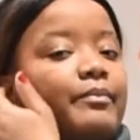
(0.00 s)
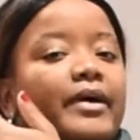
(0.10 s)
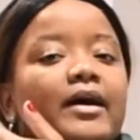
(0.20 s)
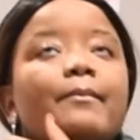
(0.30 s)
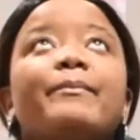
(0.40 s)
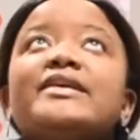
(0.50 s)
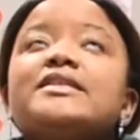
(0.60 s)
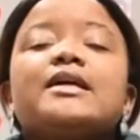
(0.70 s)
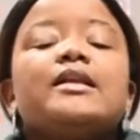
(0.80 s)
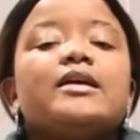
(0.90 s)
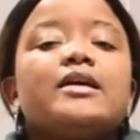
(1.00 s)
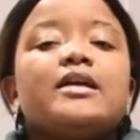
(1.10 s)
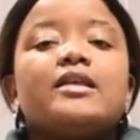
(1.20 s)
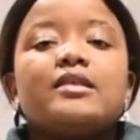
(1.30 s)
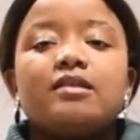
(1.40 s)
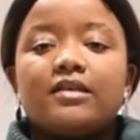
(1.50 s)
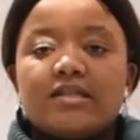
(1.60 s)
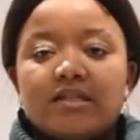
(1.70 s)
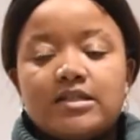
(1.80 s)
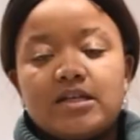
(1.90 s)
But basically
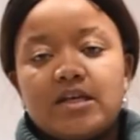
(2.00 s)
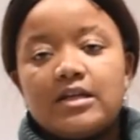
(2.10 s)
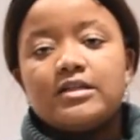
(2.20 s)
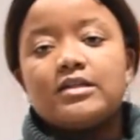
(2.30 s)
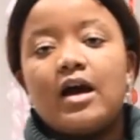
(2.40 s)
this is it.